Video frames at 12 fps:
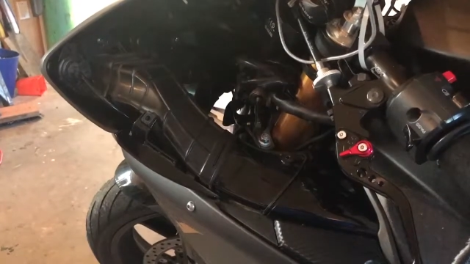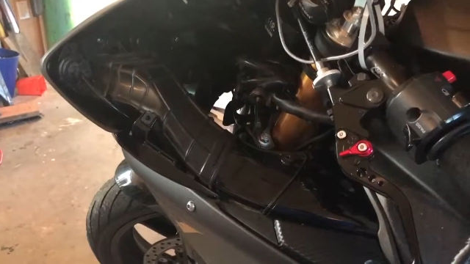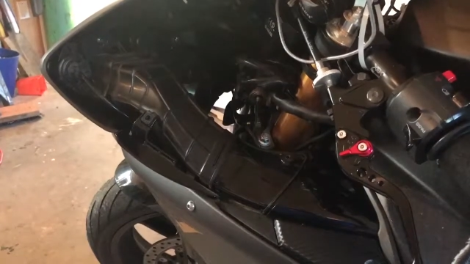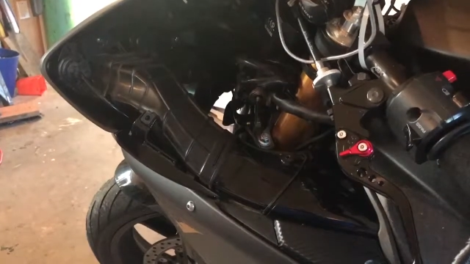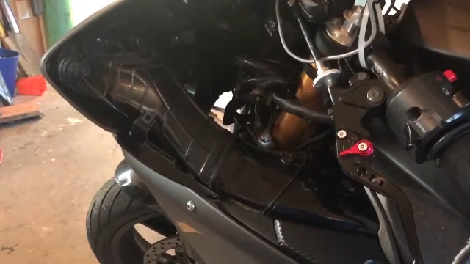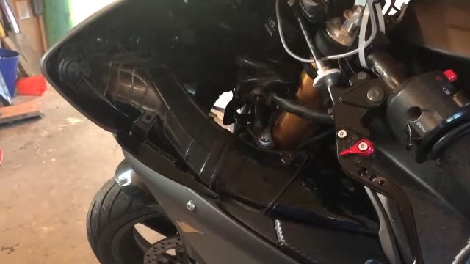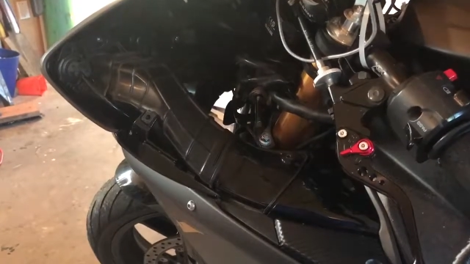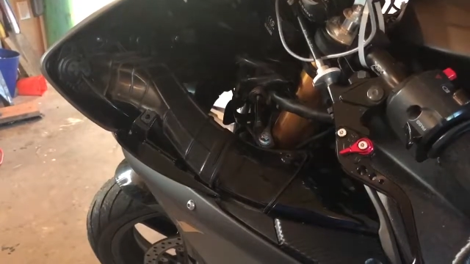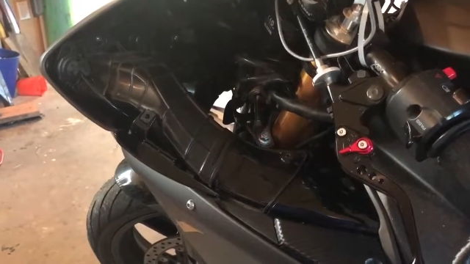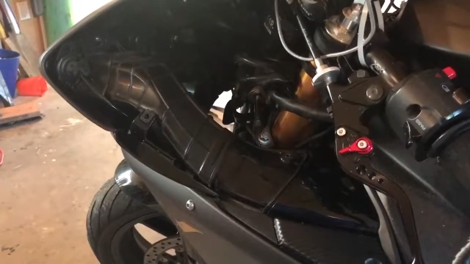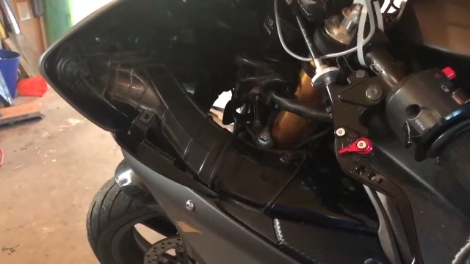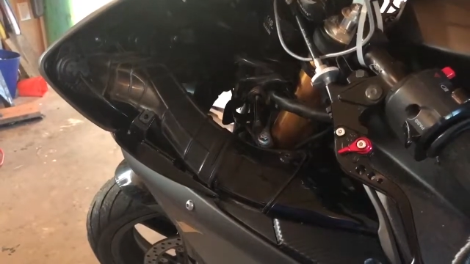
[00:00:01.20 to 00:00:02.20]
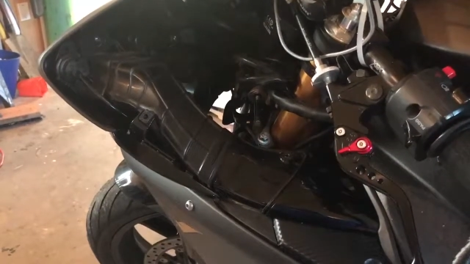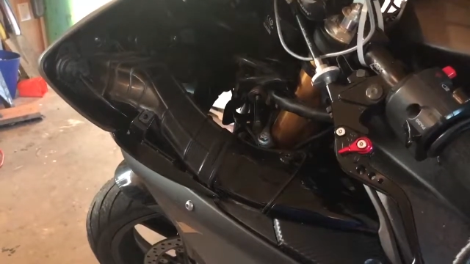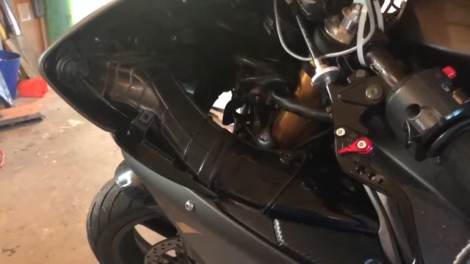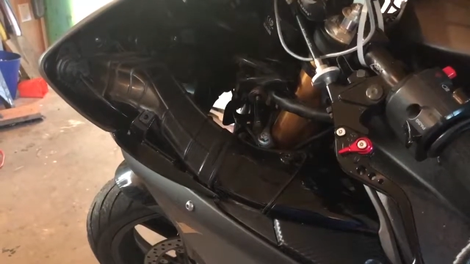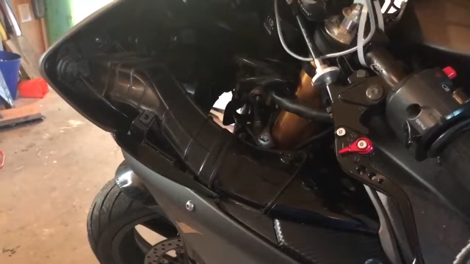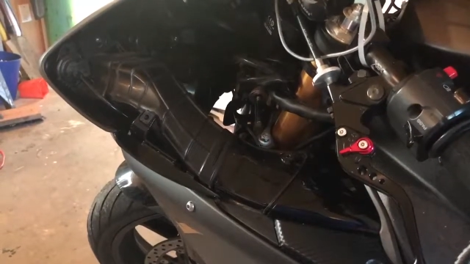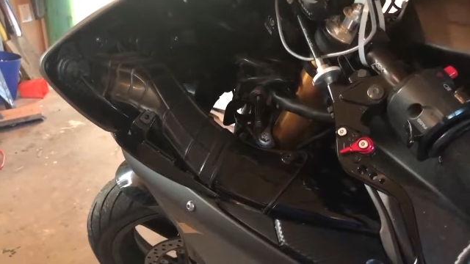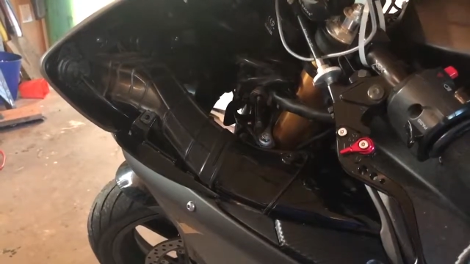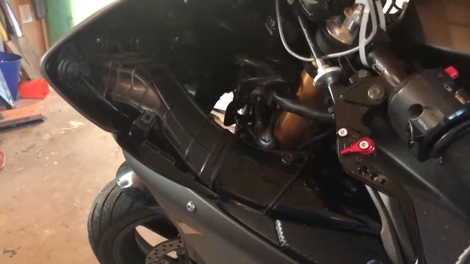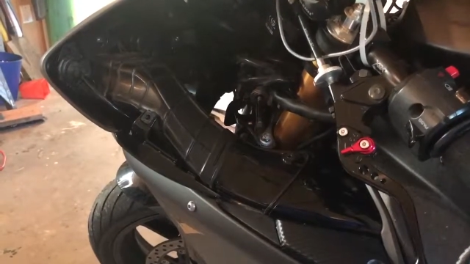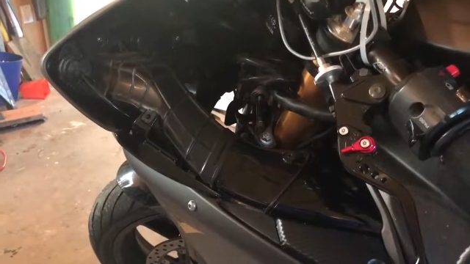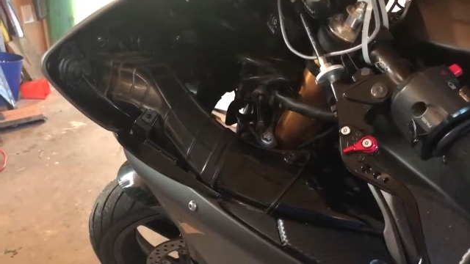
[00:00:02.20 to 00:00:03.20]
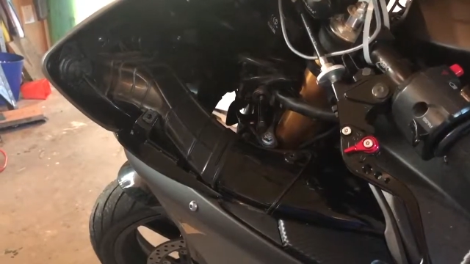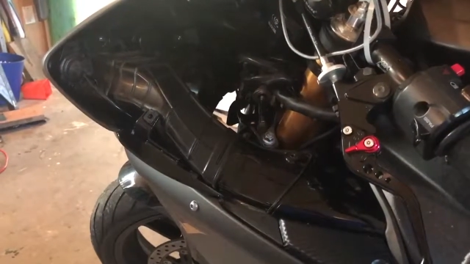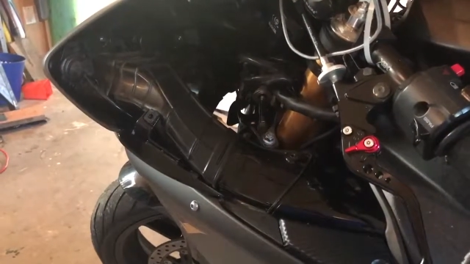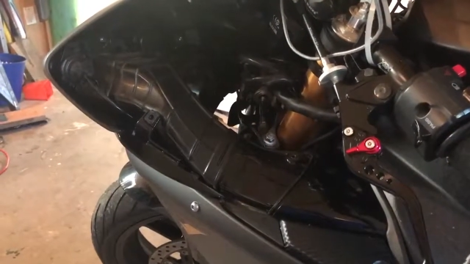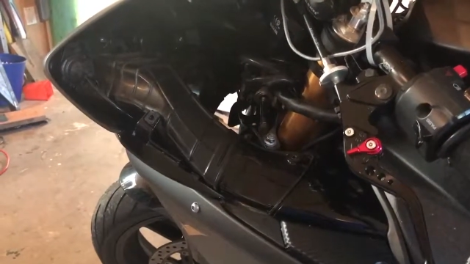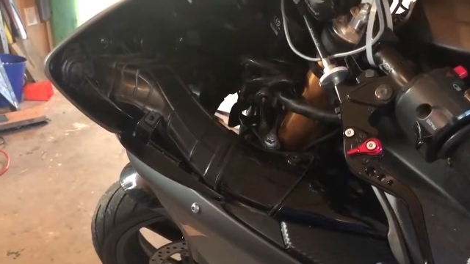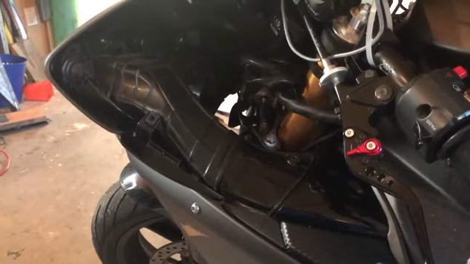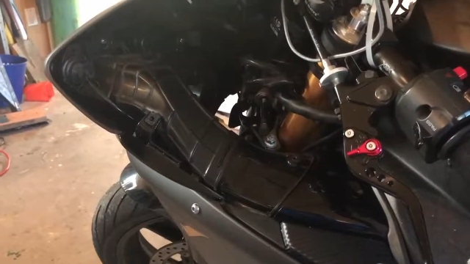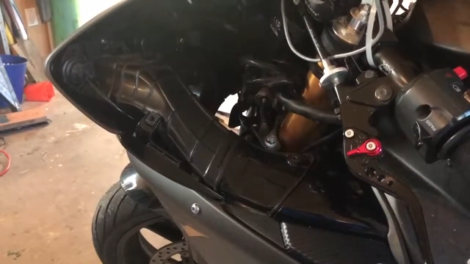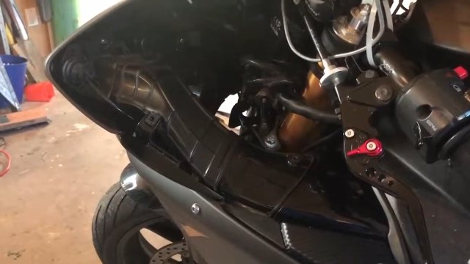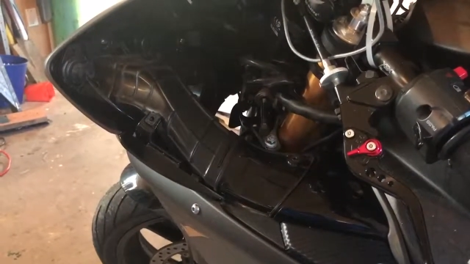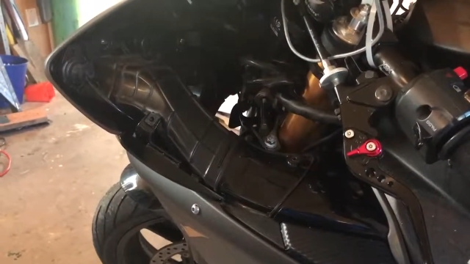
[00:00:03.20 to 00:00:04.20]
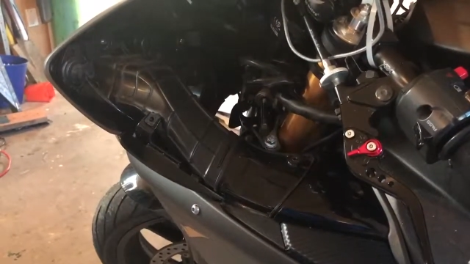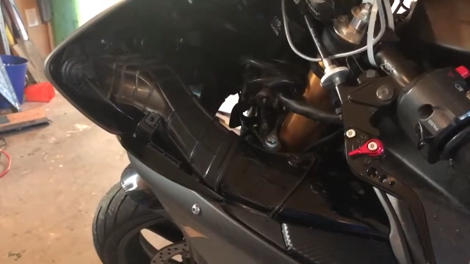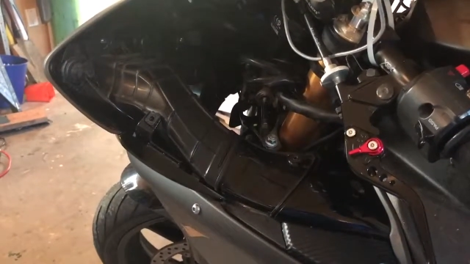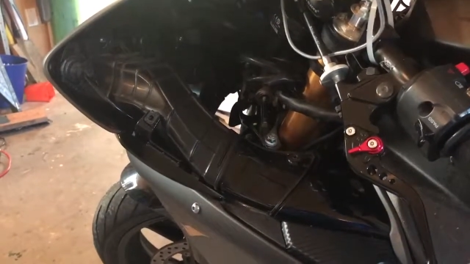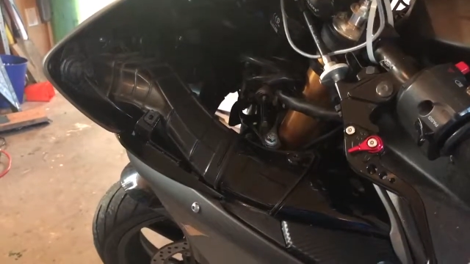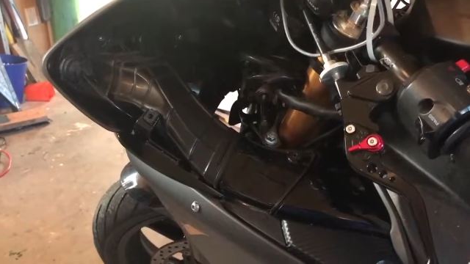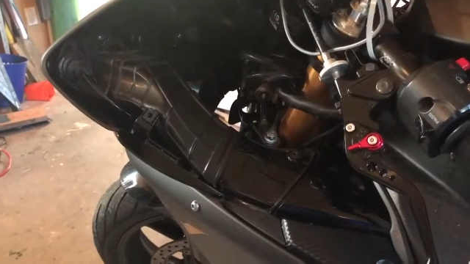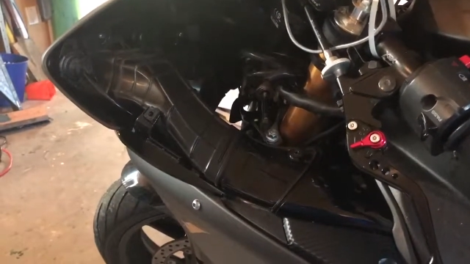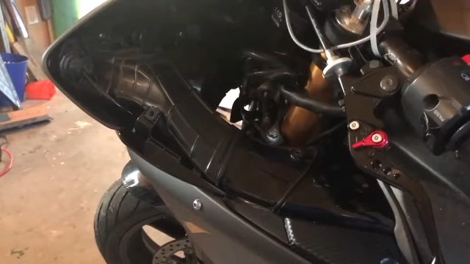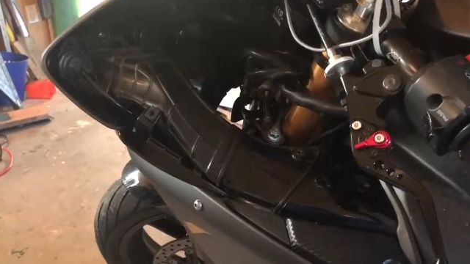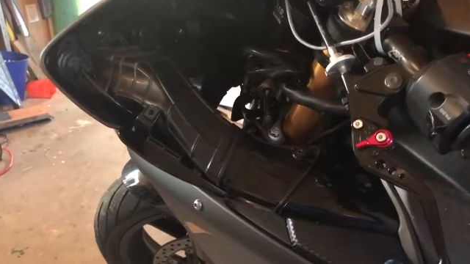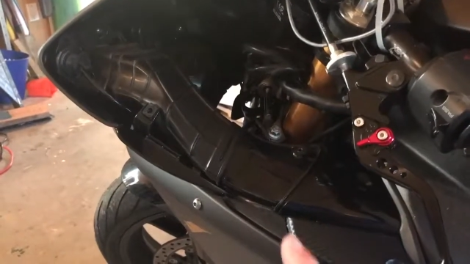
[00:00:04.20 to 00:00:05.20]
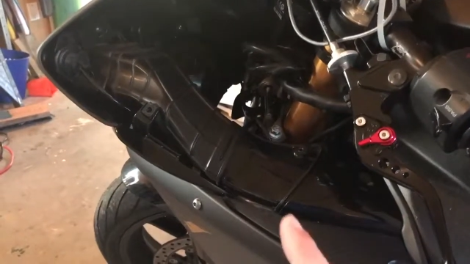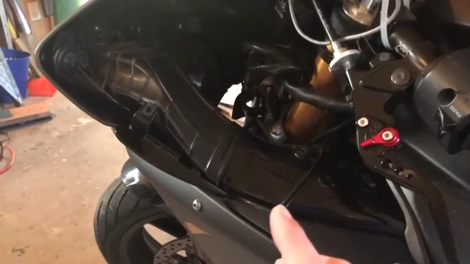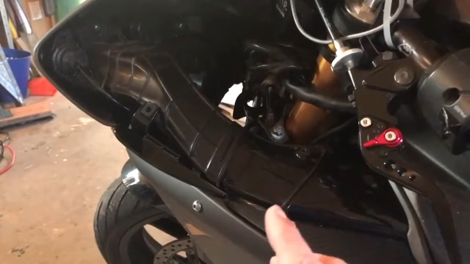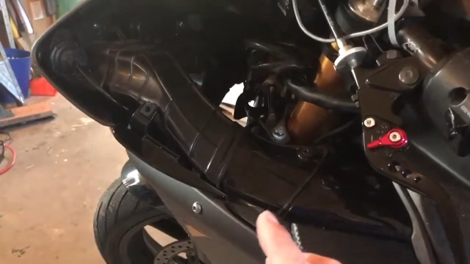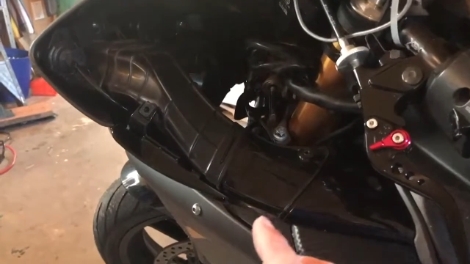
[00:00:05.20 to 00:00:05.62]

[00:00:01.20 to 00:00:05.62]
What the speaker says: No face is visible, so there are no lips to read.